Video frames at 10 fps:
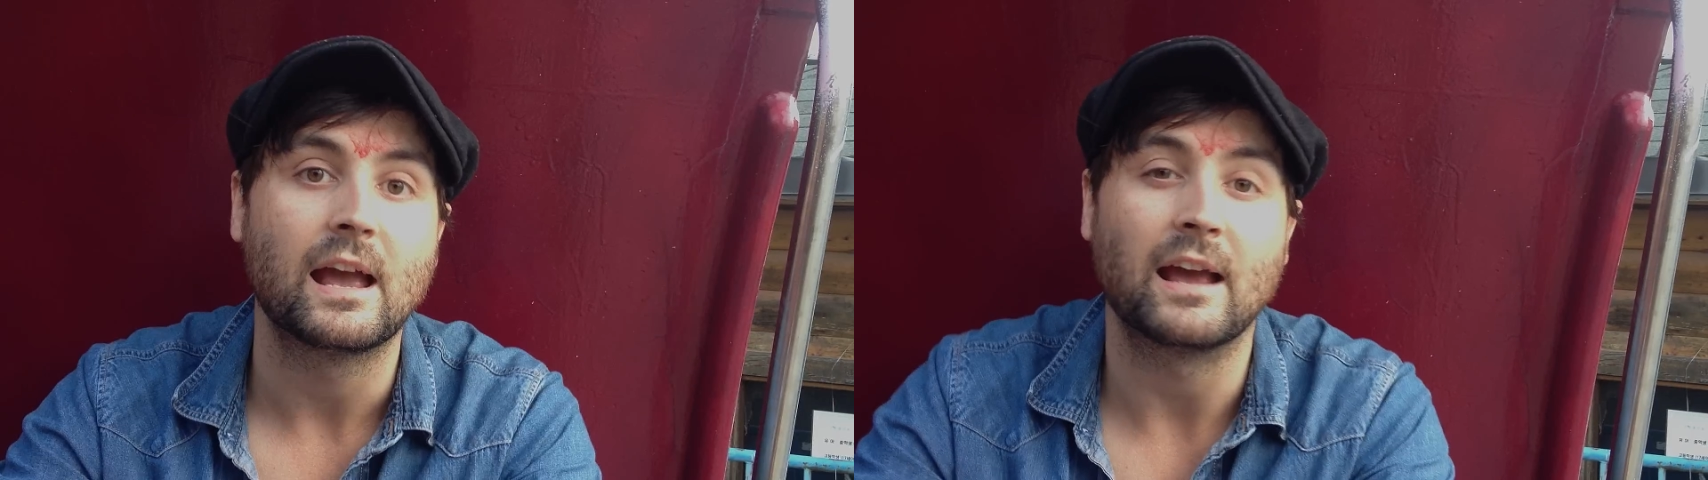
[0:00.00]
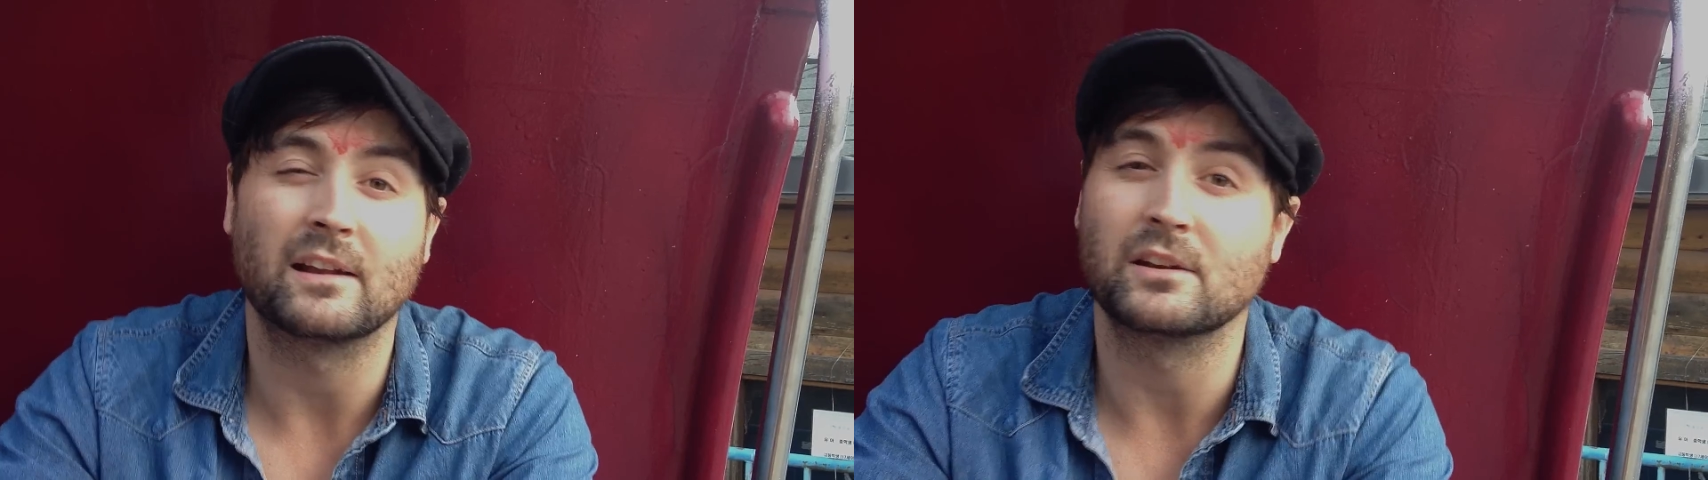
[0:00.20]

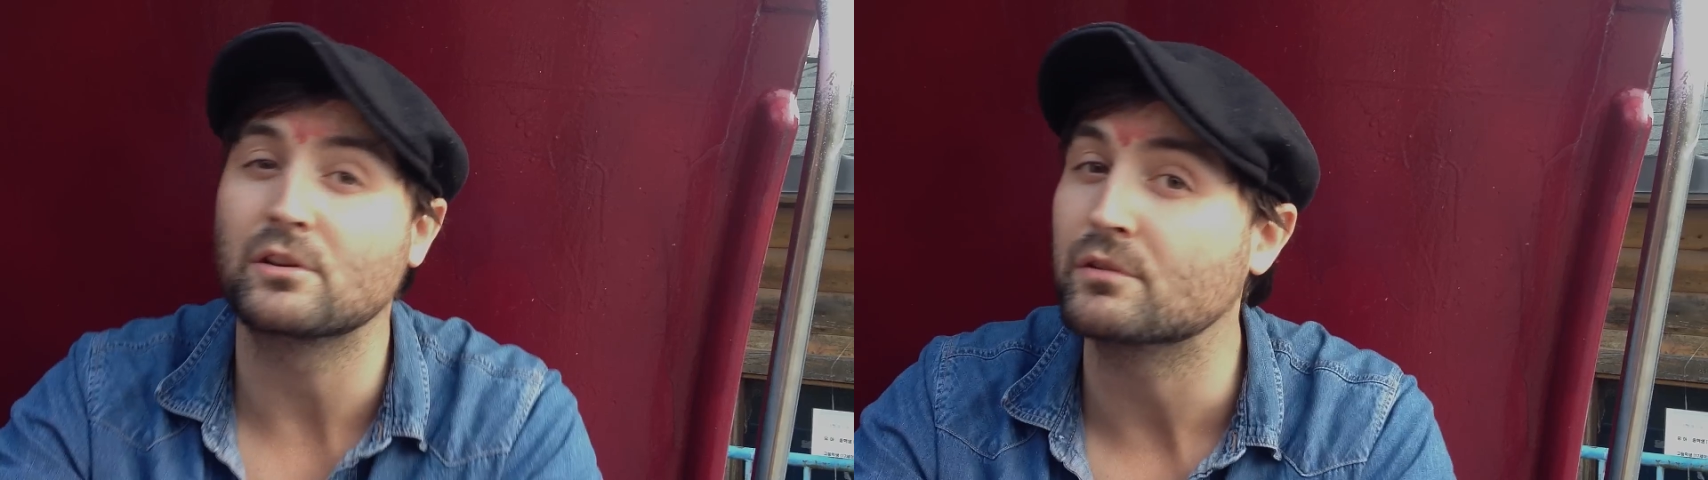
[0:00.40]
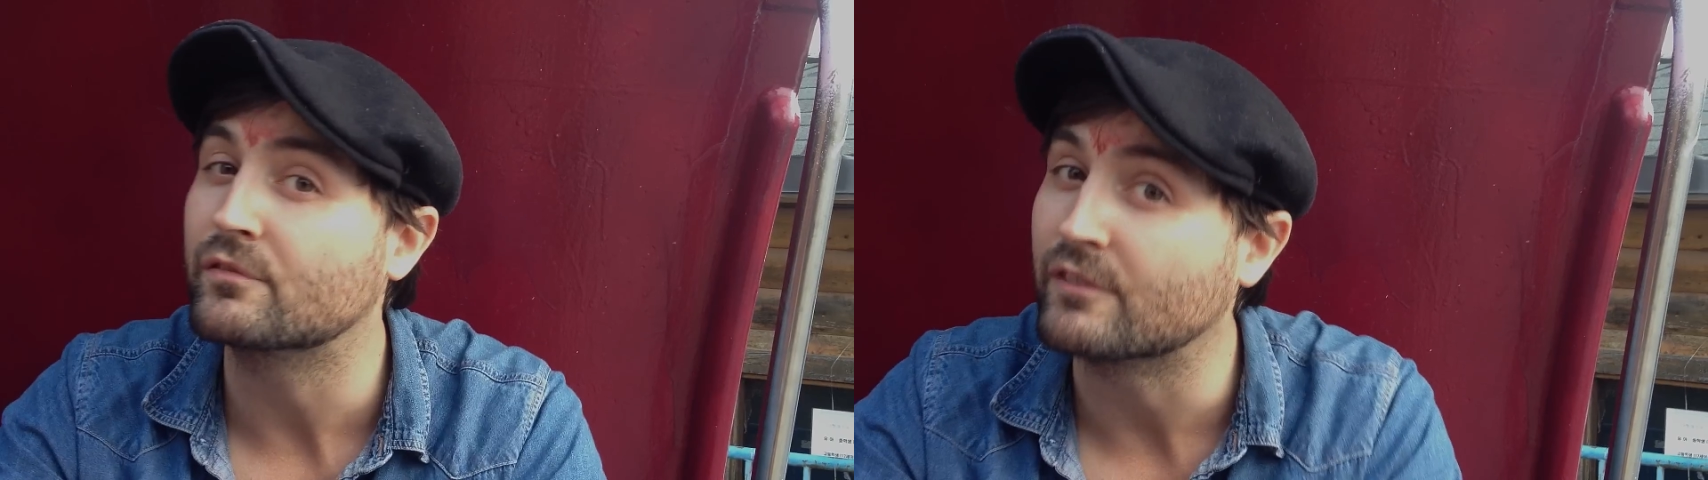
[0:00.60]
And I
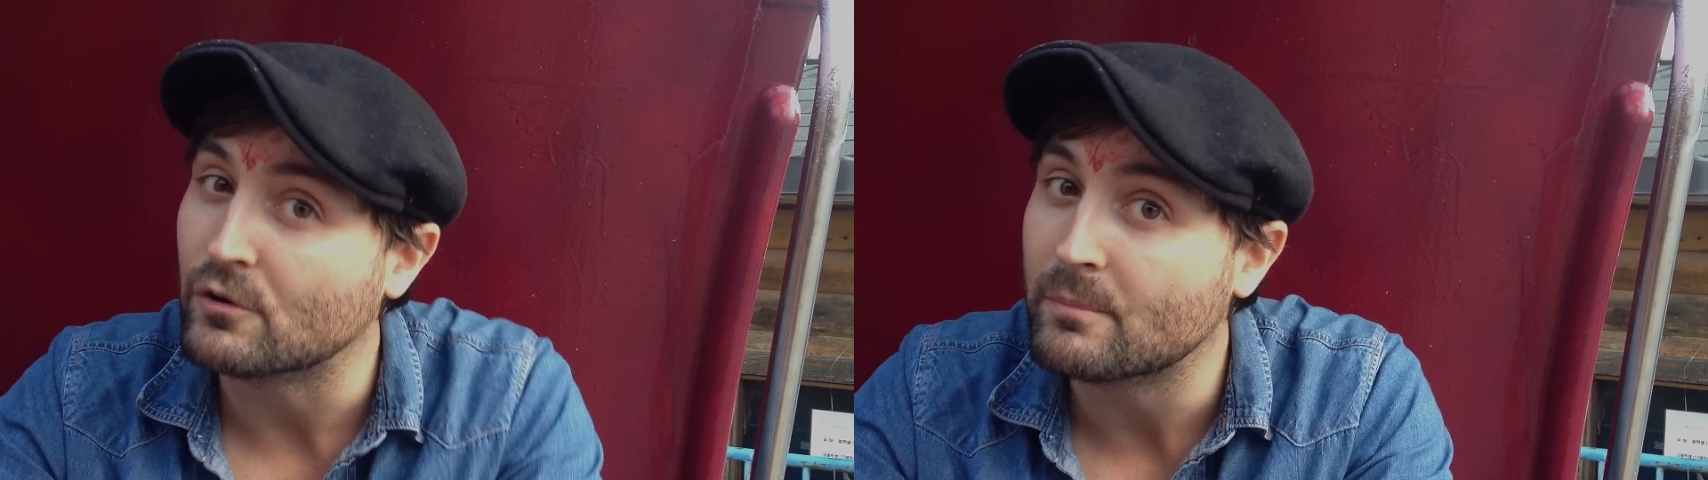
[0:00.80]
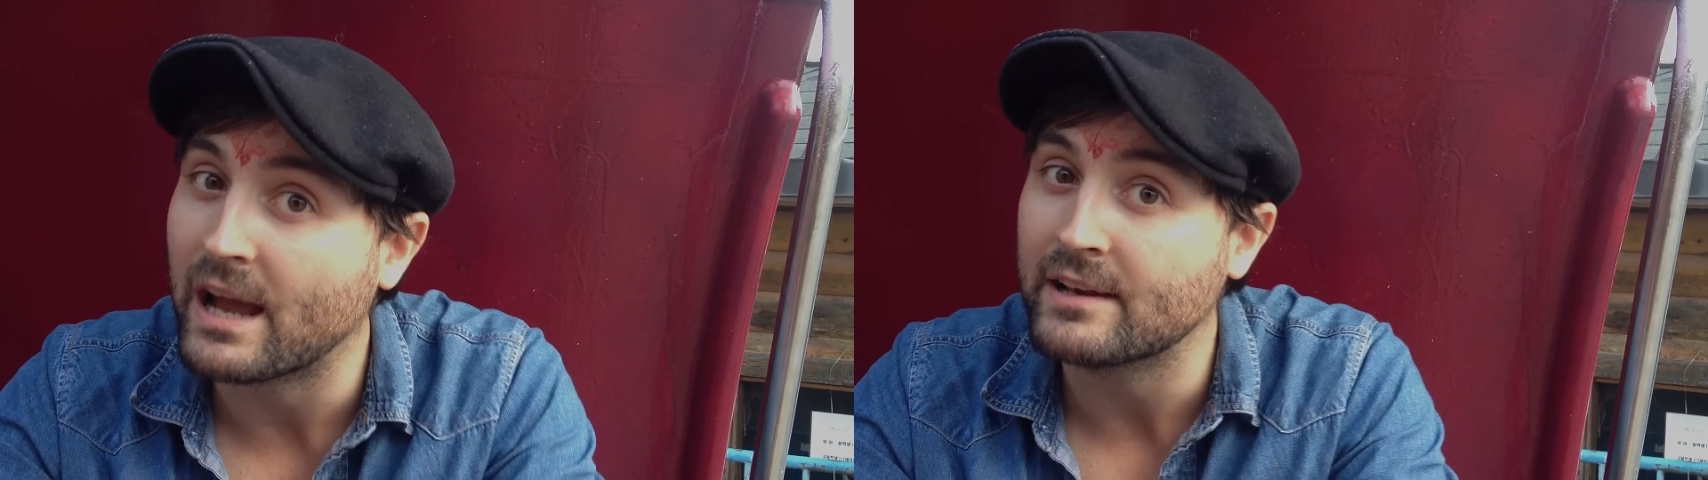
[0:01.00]
know you
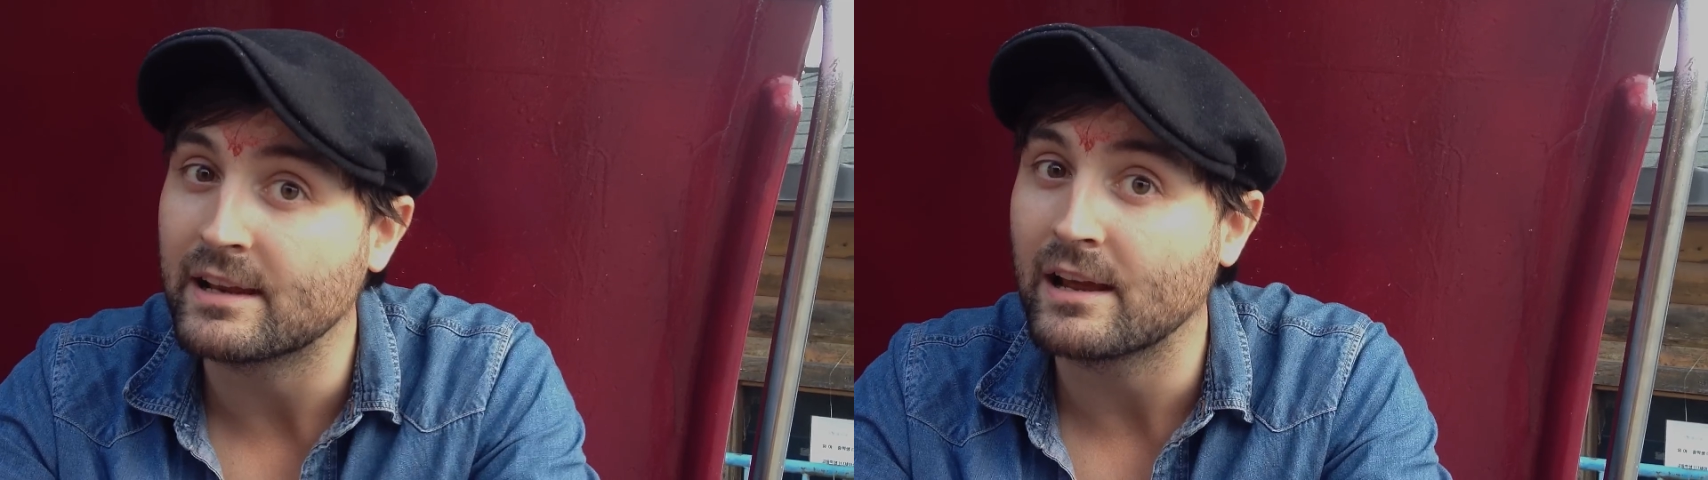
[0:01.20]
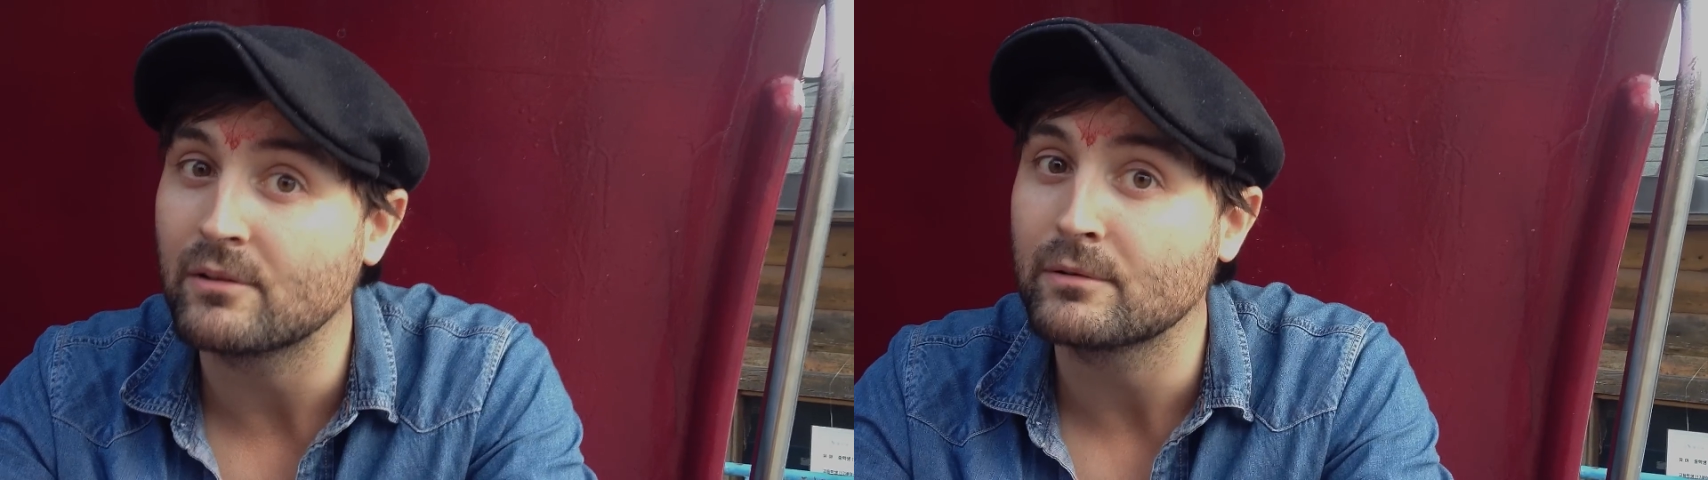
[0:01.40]
feel bad
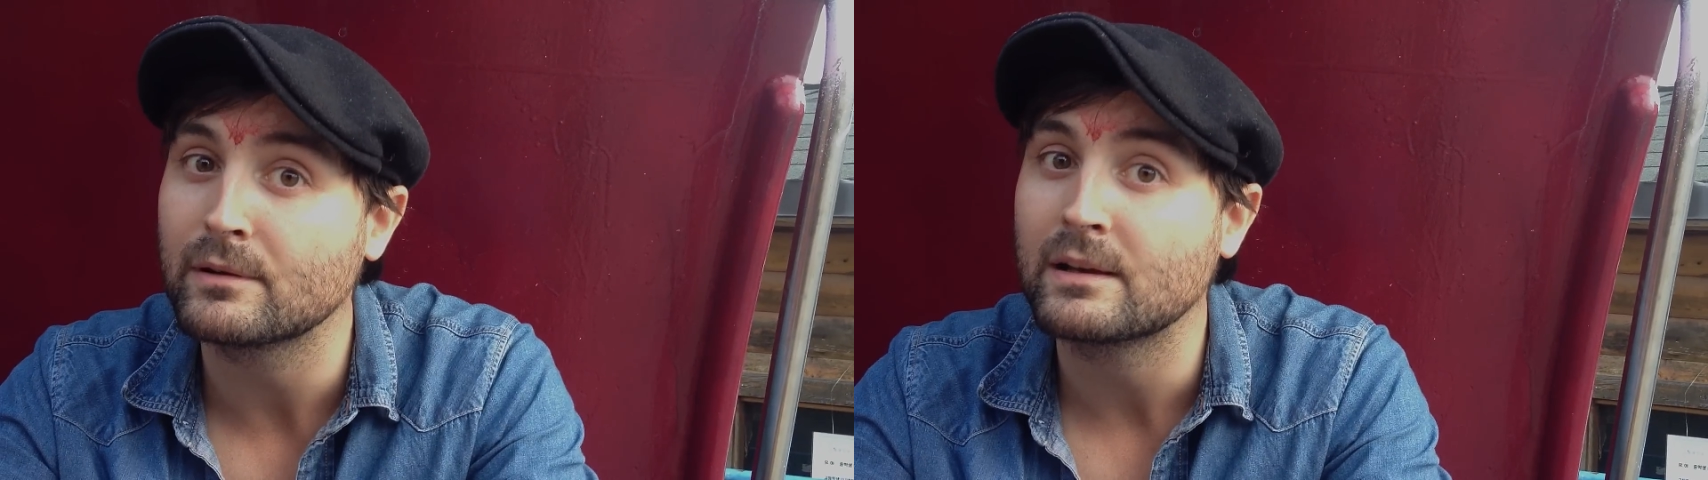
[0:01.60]
now,